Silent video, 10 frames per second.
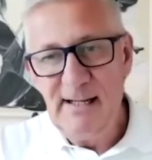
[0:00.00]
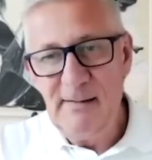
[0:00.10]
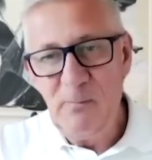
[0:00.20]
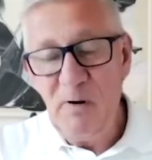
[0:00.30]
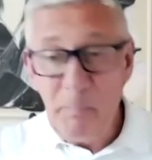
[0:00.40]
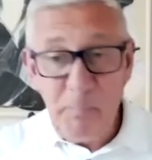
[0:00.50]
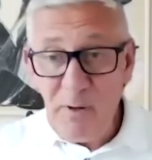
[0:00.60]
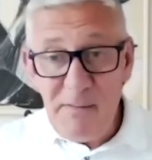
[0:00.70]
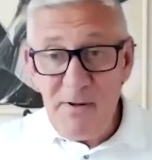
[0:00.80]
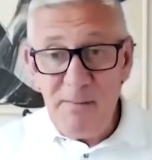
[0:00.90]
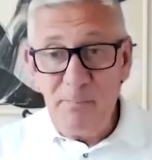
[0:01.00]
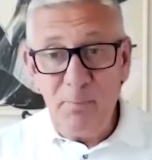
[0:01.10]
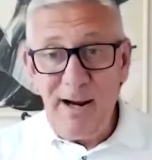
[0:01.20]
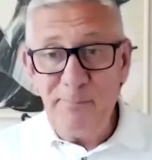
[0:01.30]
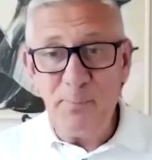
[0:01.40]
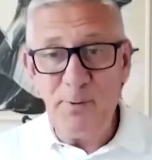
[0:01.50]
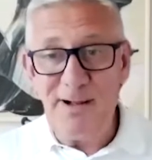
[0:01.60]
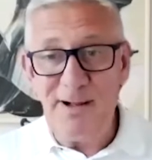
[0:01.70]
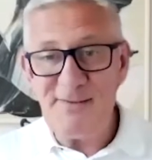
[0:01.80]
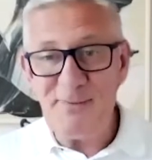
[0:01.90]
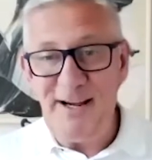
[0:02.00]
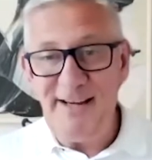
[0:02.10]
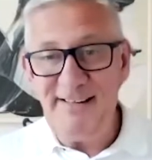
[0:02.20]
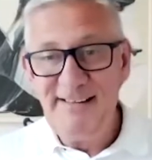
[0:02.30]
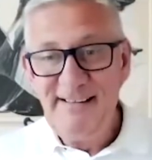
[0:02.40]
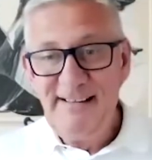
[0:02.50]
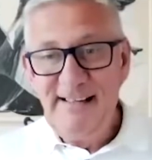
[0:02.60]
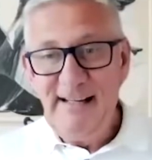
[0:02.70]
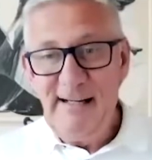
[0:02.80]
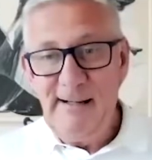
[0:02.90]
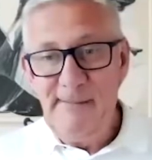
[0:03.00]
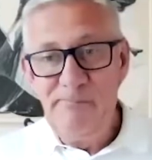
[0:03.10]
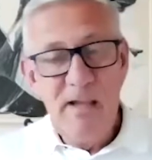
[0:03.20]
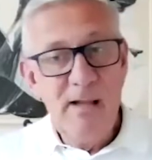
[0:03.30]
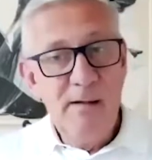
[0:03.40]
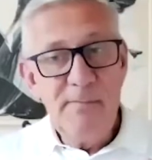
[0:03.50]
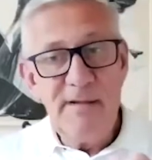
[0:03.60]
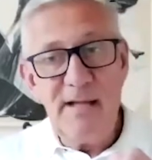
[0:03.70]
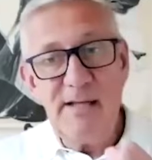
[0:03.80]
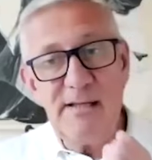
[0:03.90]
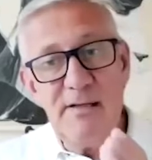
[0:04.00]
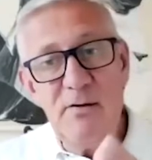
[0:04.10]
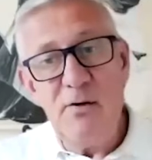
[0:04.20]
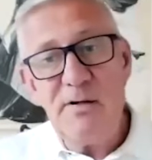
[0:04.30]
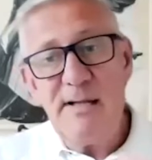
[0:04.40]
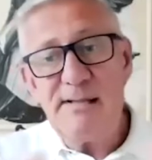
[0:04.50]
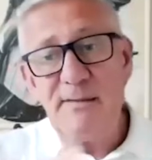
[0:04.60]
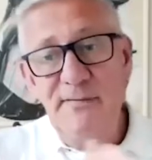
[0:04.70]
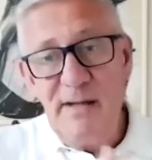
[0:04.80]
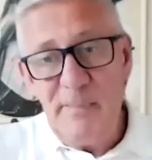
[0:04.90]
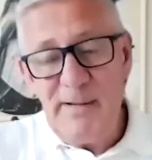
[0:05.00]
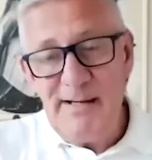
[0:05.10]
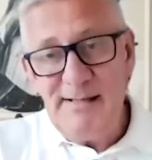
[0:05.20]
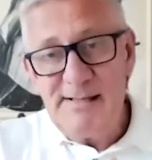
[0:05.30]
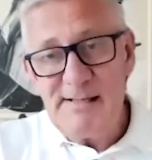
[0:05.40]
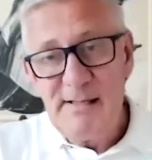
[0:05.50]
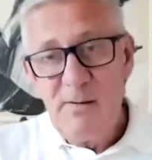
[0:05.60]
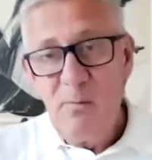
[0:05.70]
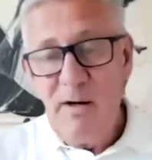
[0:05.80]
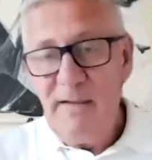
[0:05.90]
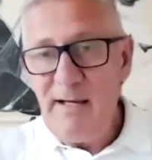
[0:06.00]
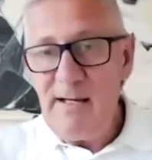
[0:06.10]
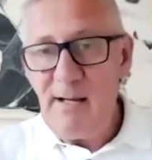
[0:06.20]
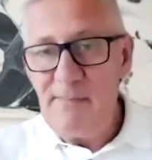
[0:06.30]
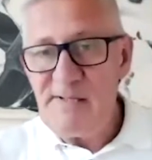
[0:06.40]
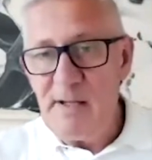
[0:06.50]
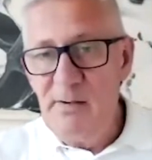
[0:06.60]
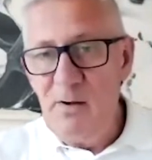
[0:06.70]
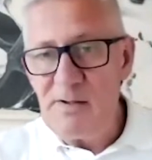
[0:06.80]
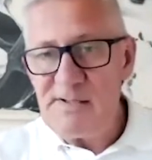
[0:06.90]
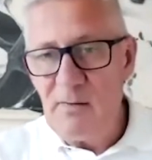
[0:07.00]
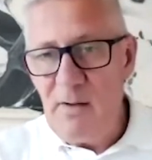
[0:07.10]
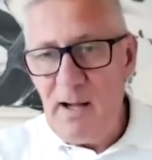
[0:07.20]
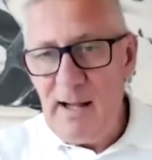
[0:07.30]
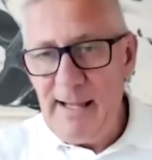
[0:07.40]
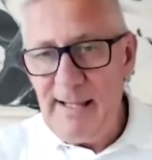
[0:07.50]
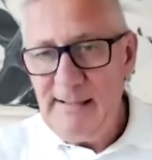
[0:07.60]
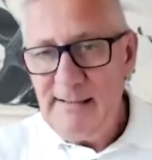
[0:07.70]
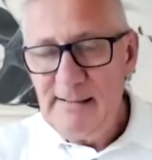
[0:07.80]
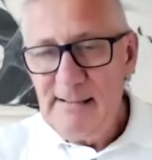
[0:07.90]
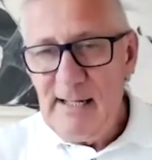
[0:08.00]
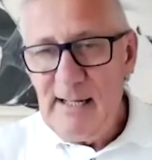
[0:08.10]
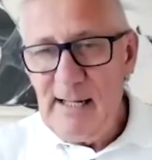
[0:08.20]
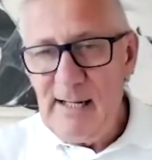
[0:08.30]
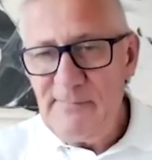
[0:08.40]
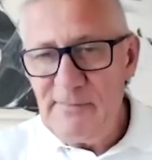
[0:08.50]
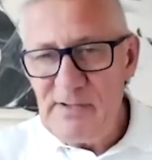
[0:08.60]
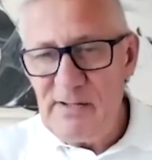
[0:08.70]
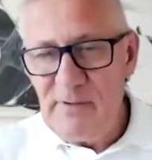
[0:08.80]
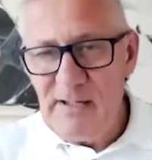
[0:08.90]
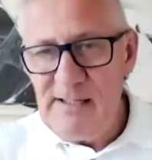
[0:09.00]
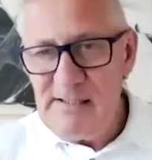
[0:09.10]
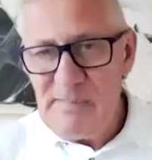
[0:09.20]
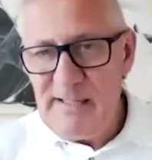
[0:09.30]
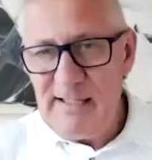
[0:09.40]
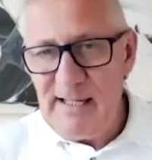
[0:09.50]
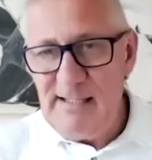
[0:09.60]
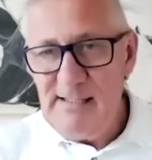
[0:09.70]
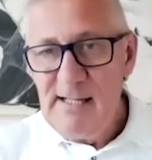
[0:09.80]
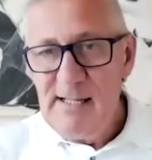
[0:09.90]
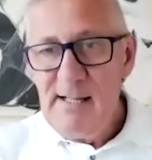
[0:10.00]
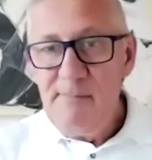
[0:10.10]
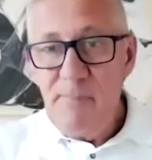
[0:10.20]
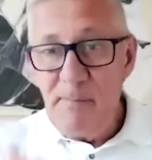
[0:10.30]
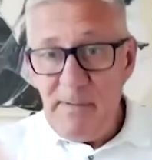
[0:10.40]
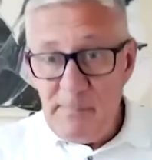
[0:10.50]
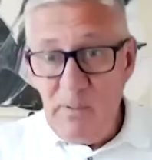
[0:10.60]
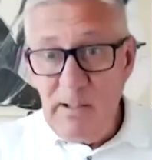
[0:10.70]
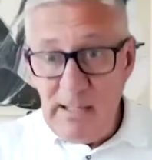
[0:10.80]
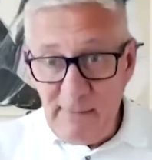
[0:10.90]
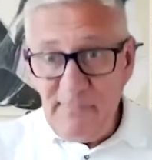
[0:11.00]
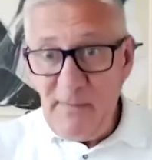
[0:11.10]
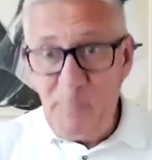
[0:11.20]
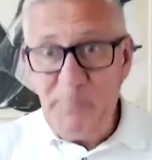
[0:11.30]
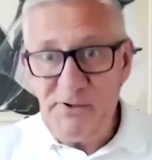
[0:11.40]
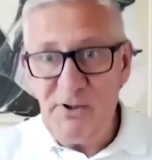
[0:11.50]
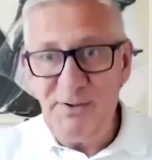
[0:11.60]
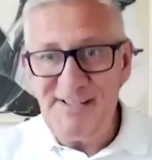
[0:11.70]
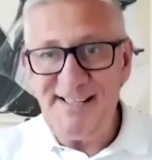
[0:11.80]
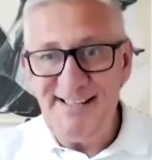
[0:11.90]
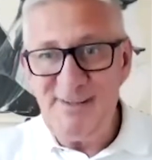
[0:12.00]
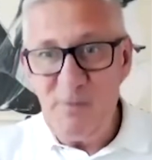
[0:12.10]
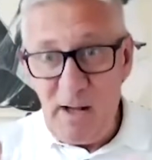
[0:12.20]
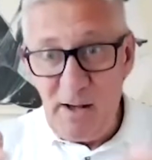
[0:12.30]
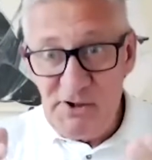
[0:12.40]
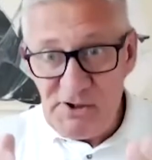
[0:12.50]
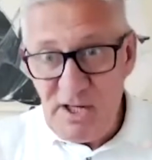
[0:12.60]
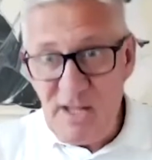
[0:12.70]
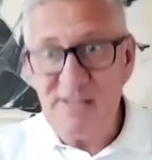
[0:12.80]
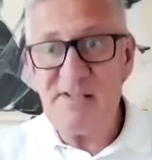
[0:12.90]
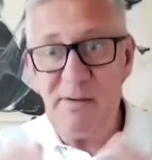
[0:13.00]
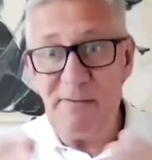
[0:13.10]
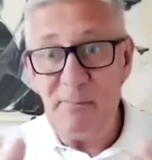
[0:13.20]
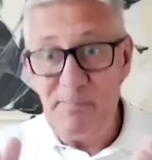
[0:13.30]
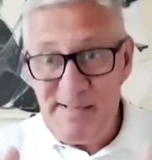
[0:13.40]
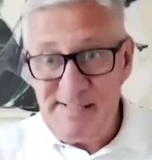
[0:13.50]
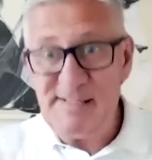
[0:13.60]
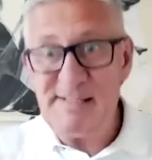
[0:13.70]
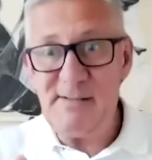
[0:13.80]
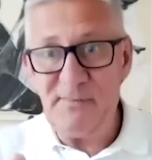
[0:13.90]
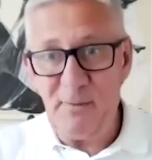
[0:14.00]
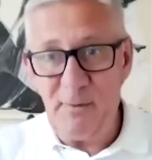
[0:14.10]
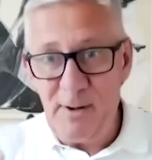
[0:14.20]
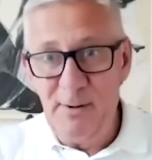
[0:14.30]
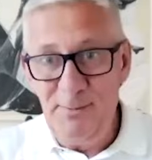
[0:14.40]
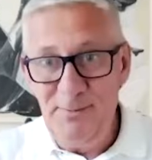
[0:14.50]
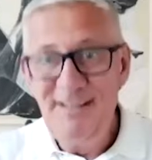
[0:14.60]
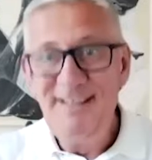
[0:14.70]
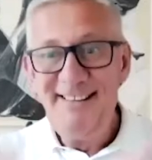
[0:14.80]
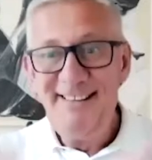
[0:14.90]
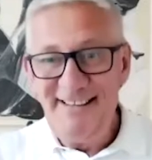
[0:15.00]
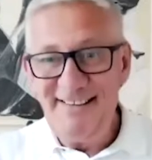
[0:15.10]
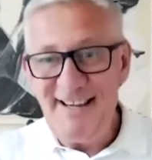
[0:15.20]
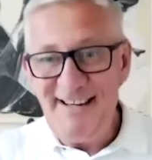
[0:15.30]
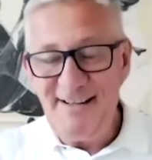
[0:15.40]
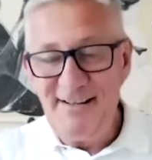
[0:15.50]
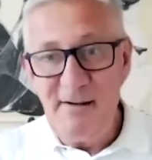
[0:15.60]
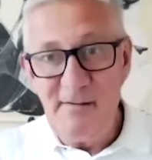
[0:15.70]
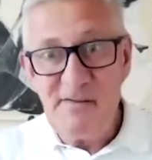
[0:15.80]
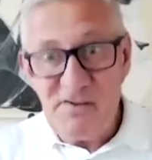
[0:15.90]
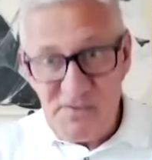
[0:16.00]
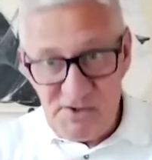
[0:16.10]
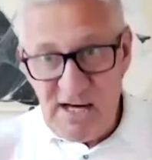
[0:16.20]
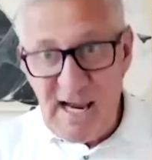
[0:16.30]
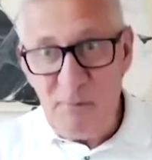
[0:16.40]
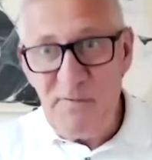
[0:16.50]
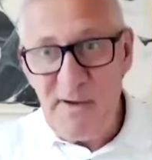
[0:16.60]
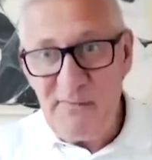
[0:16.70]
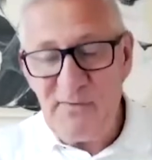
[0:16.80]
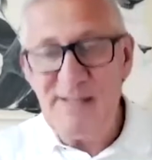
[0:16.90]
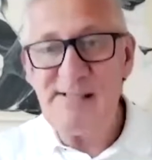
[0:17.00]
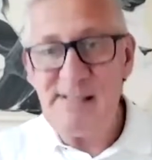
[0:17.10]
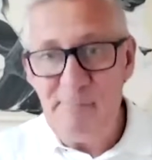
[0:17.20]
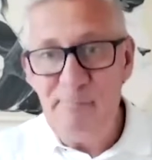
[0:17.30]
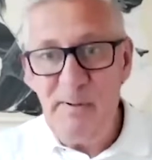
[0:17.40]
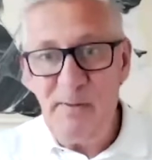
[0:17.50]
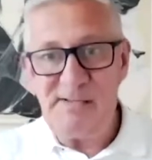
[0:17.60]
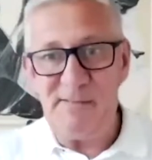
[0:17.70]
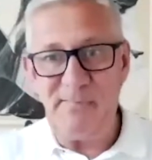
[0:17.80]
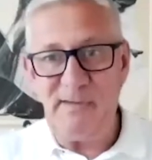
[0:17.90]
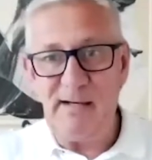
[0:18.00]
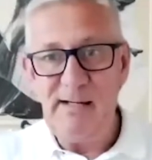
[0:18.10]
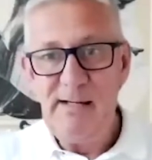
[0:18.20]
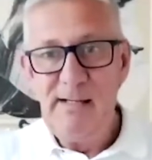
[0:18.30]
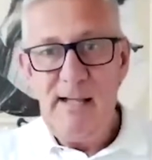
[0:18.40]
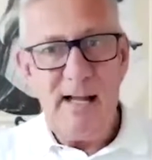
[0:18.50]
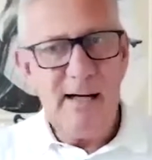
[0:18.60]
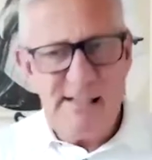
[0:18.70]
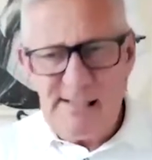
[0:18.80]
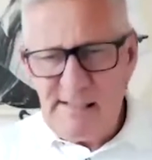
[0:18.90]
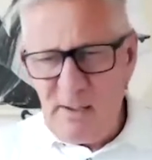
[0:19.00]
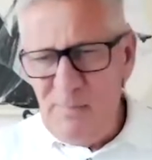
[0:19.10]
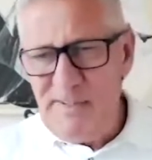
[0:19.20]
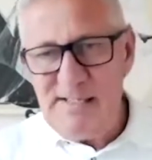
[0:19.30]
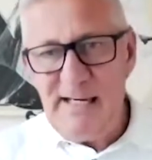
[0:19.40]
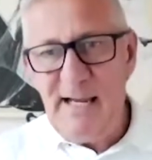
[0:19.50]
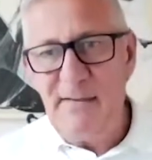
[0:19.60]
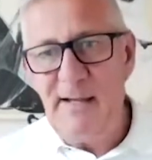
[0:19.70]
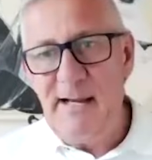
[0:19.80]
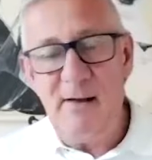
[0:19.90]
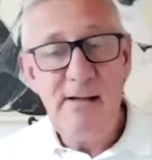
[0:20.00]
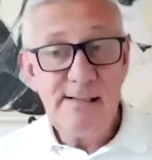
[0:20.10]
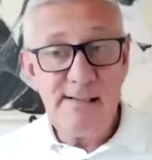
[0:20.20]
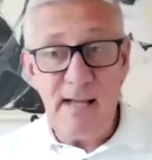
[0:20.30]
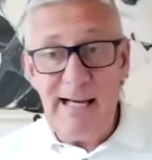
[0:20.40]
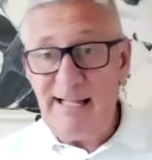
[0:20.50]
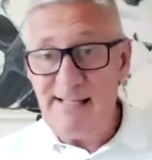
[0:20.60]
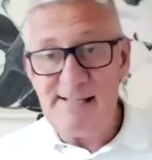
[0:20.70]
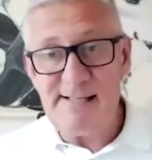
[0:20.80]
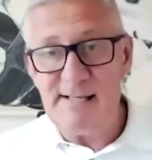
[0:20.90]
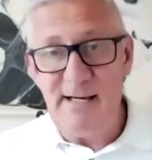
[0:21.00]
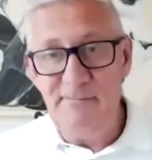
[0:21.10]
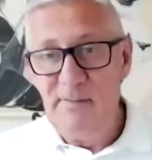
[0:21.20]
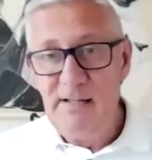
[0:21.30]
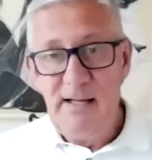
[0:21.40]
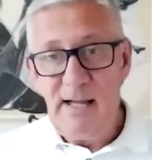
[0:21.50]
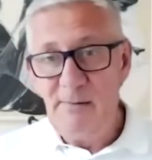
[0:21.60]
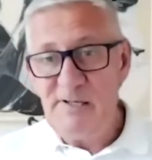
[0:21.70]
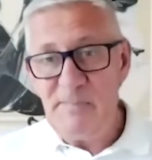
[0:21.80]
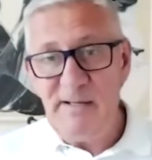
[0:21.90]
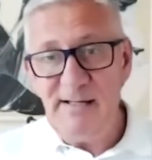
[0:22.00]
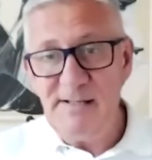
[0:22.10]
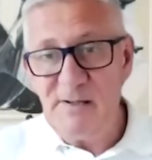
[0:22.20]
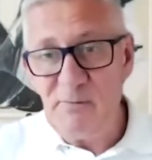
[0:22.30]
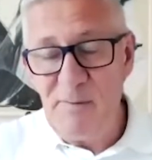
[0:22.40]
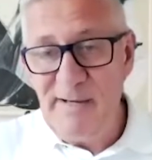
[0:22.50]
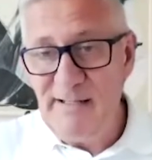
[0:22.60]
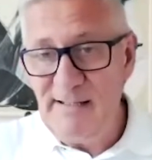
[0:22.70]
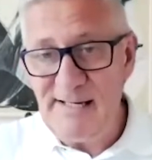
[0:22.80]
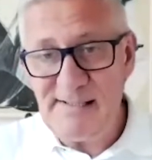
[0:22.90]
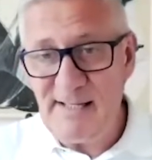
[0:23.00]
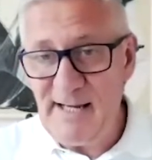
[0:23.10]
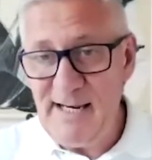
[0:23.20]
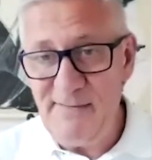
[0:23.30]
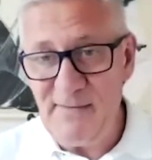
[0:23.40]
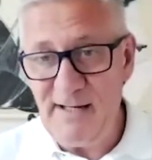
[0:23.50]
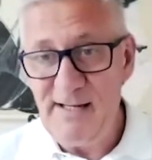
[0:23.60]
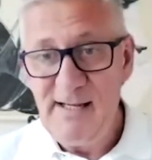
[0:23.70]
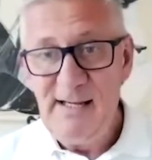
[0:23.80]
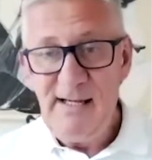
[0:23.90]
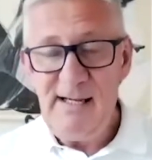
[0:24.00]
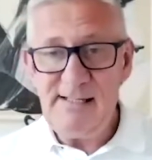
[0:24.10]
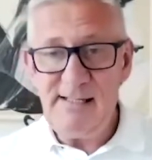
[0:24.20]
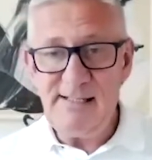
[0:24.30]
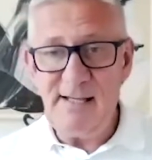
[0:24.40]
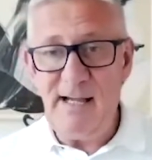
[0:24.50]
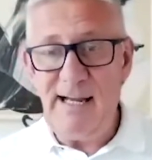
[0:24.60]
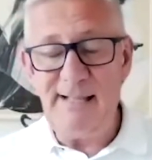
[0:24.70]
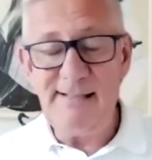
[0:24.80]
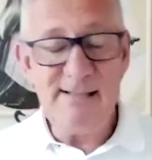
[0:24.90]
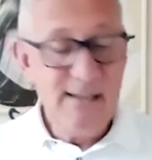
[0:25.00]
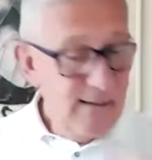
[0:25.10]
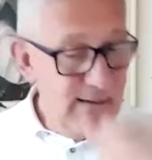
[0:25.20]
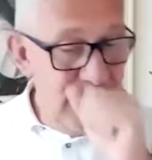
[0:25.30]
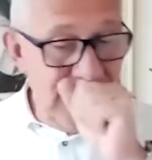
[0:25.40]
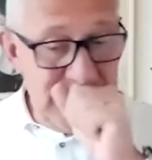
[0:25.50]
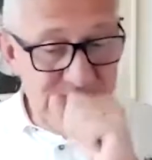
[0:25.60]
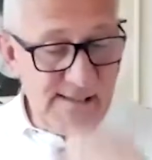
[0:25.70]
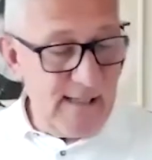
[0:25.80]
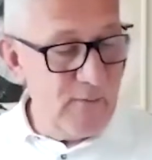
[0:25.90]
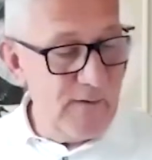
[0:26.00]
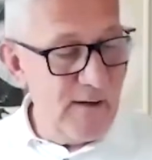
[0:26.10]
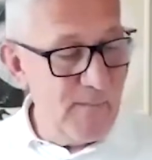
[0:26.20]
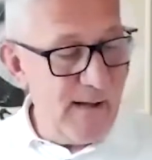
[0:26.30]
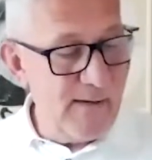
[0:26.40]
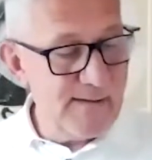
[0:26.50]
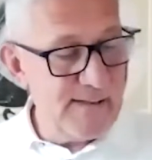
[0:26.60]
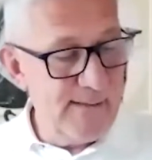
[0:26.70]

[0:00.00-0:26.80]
We're a premium brand product, right? But then you look at the Philippines, where the incomes are not so high, for generally speaking, but people love the opportunity, a chance to have a business of their own that they can share with their friends and build something. And it's so busy out there now. Thailand's the same. I was speaking to Ramin yesterday evening. He's in Thailand. He's saying, well, they're about...